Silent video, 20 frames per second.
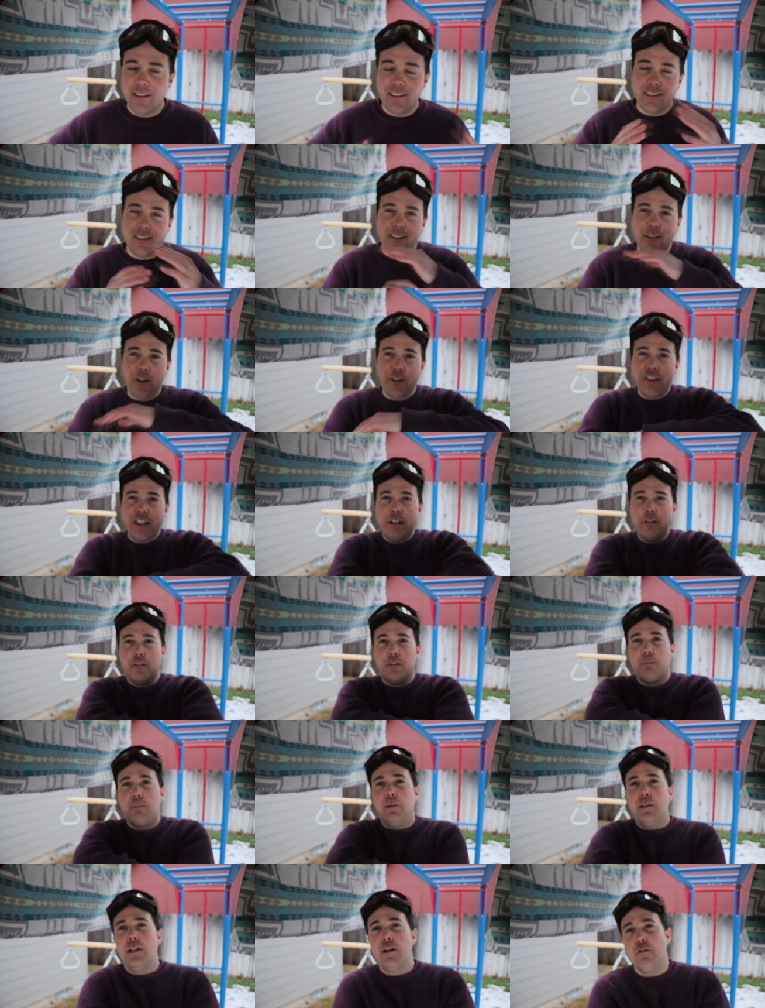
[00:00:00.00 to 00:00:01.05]
This whole thing was
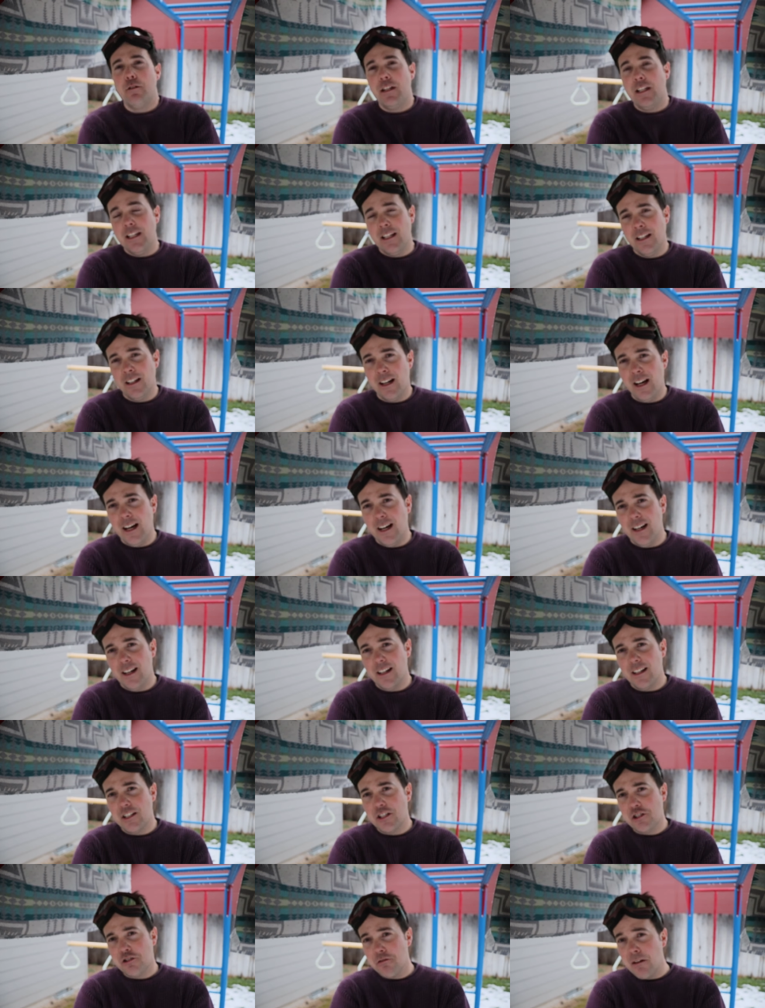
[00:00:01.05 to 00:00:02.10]
baloney.
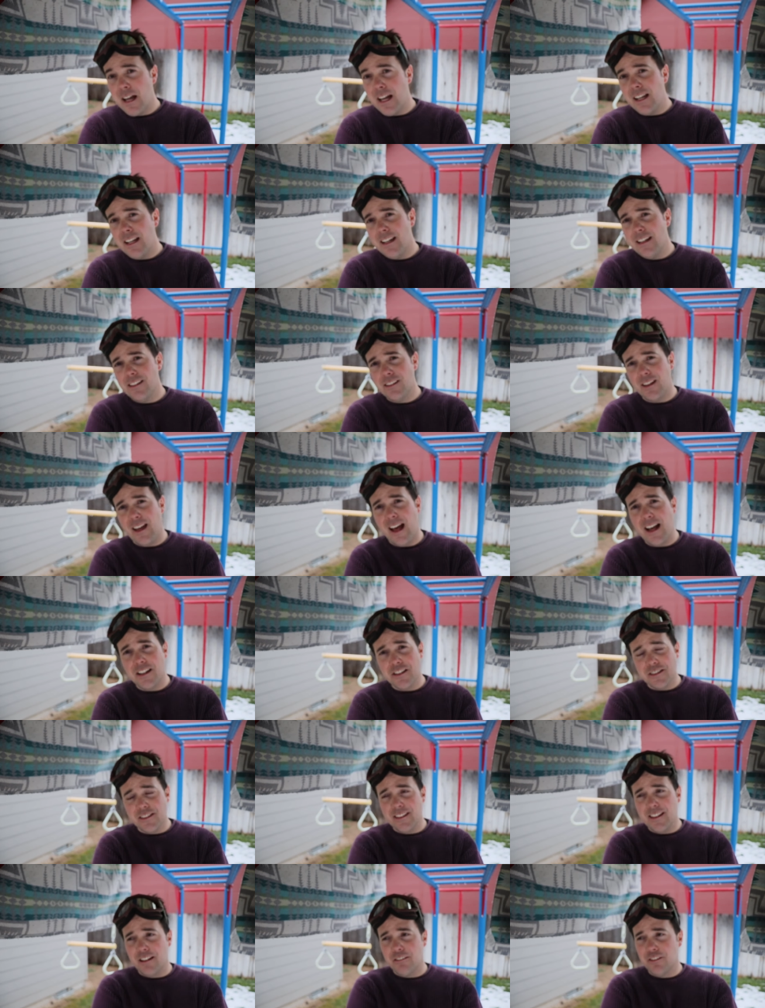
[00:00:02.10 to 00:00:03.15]
Uh, Shred is
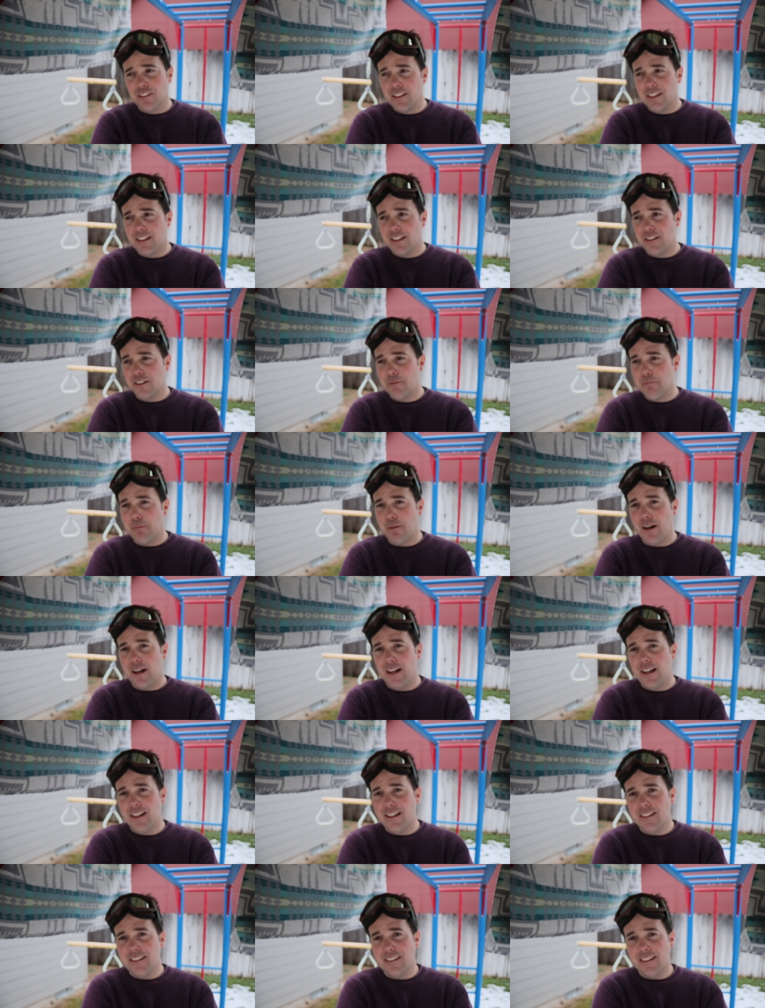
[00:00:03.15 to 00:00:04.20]
actually a really good
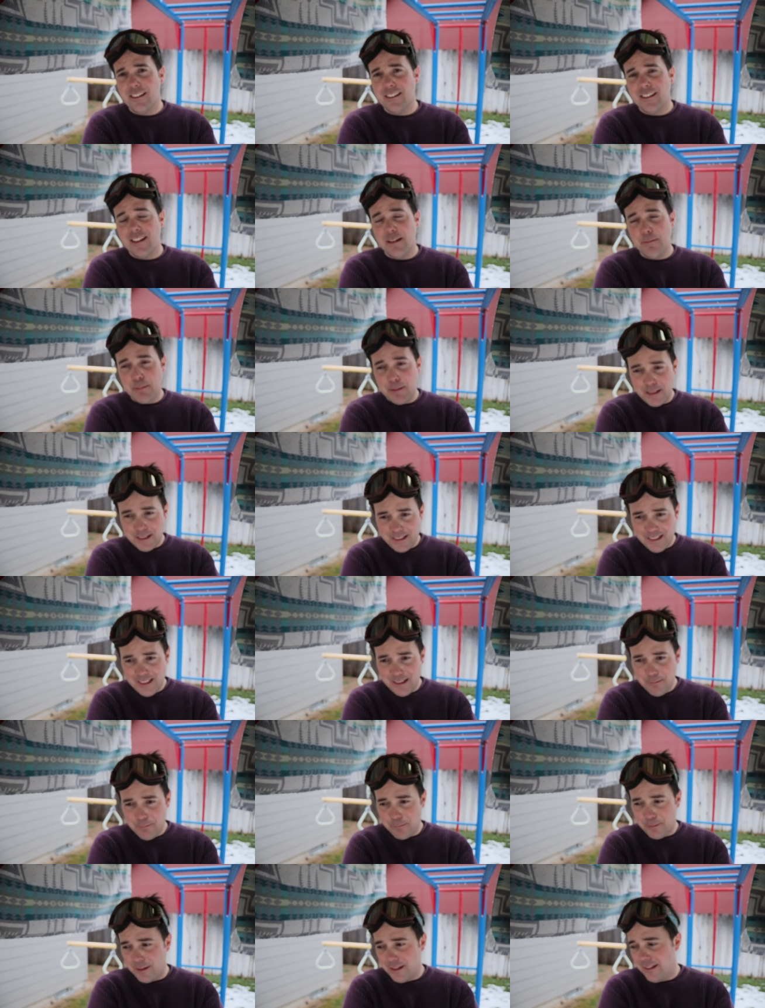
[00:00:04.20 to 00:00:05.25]
brand
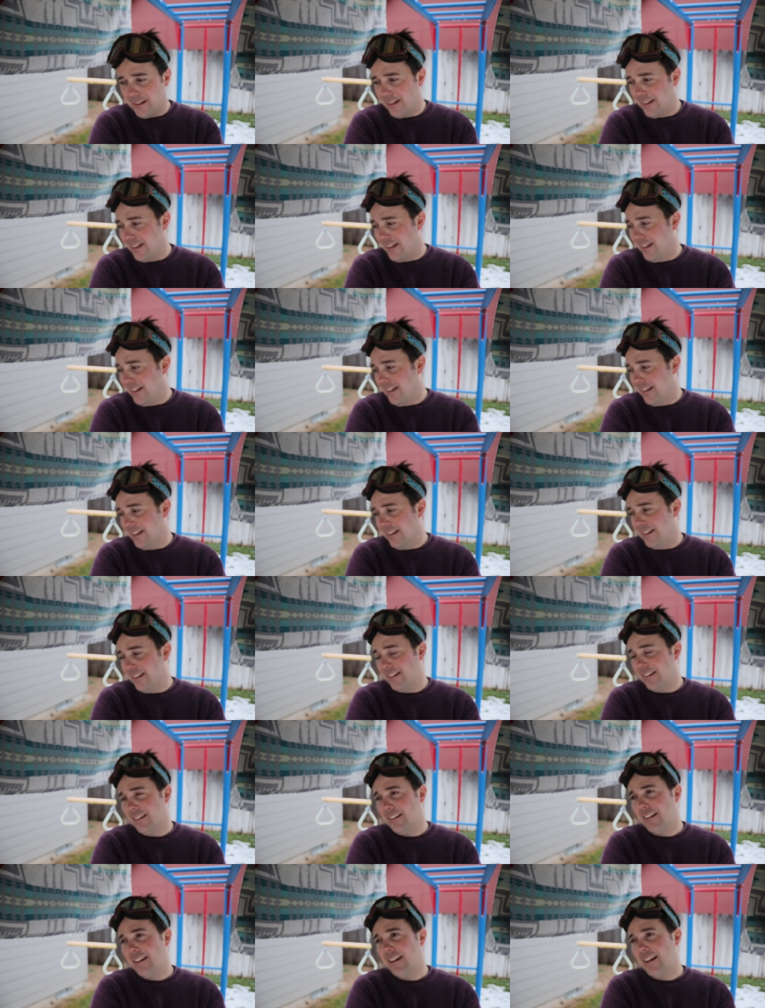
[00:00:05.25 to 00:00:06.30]
typically, but they,
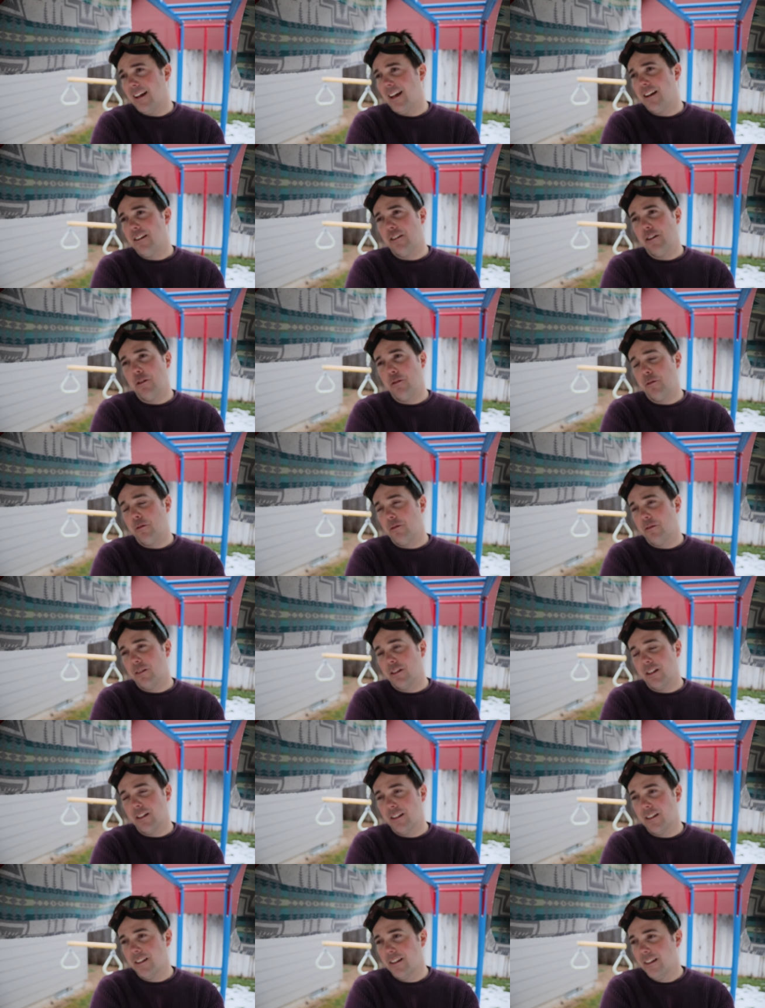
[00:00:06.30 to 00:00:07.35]
I don't know,
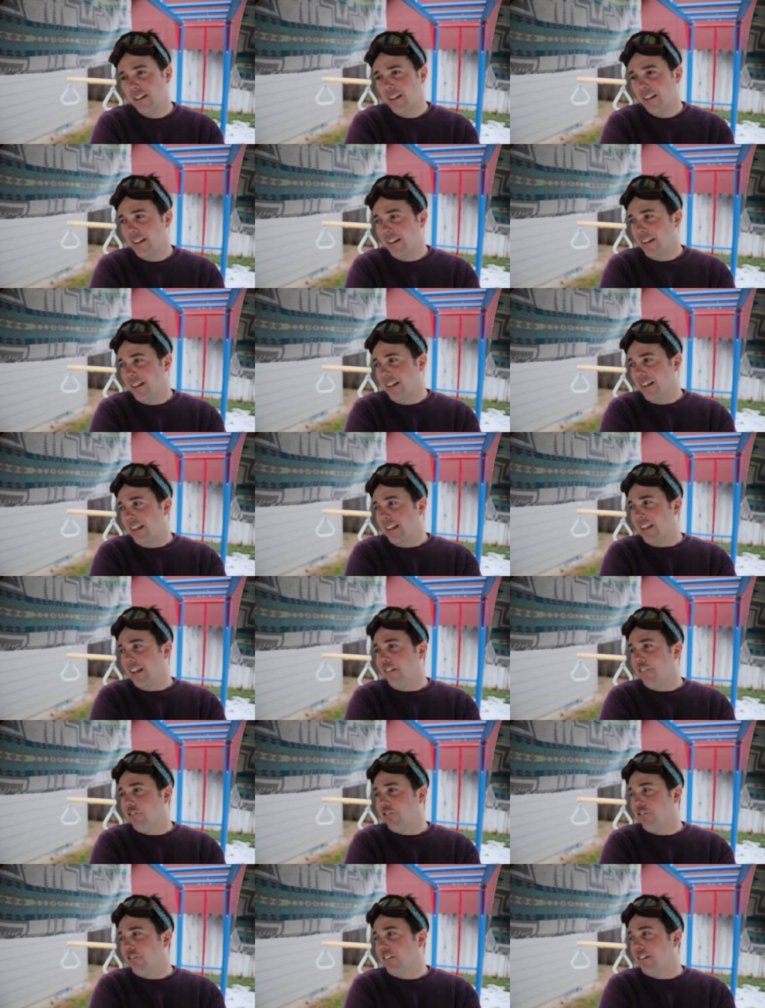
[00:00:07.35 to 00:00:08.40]

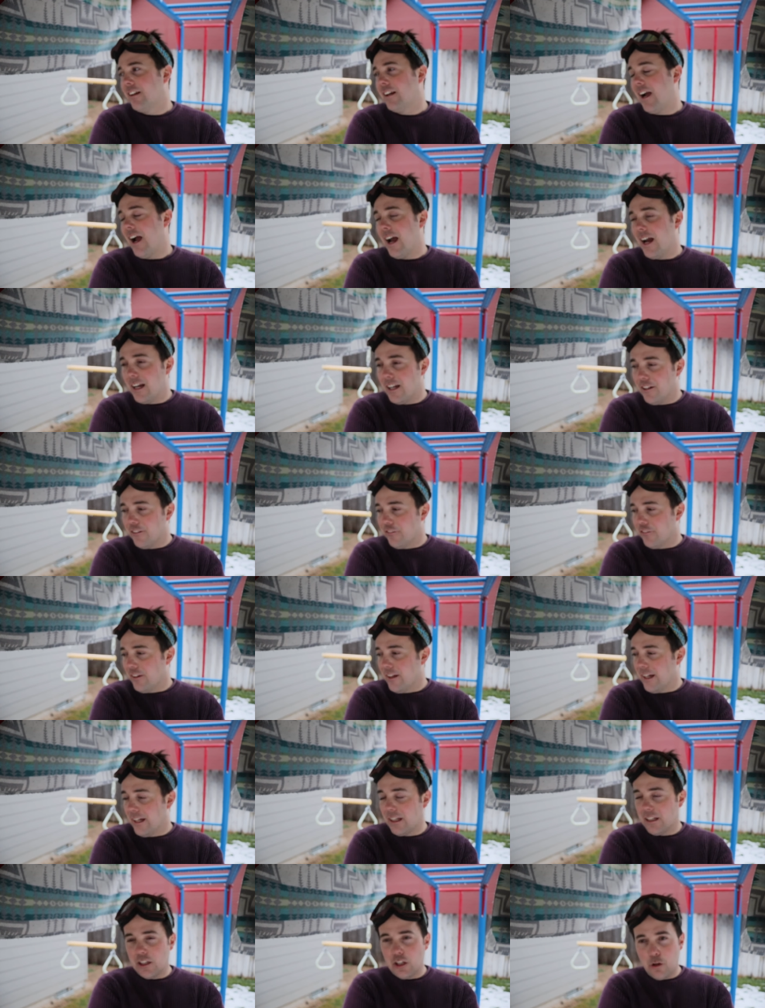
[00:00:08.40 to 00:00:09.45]
they've kind of
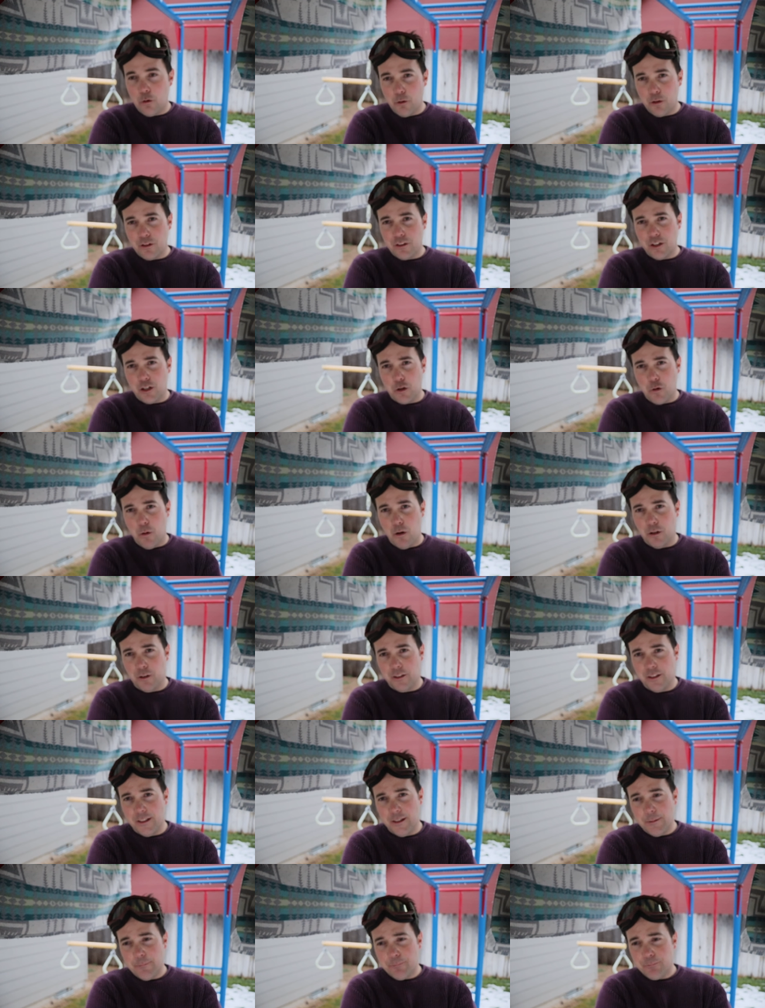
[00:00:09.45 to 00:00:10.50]
like lowered their
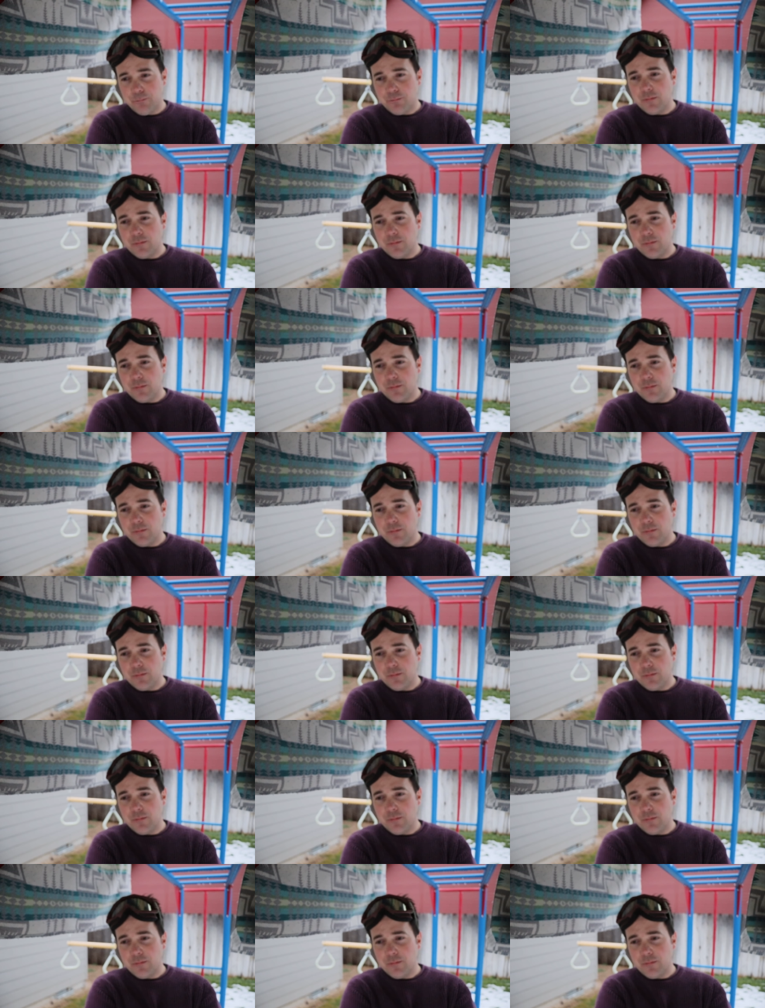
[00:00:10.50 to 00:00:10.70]
quality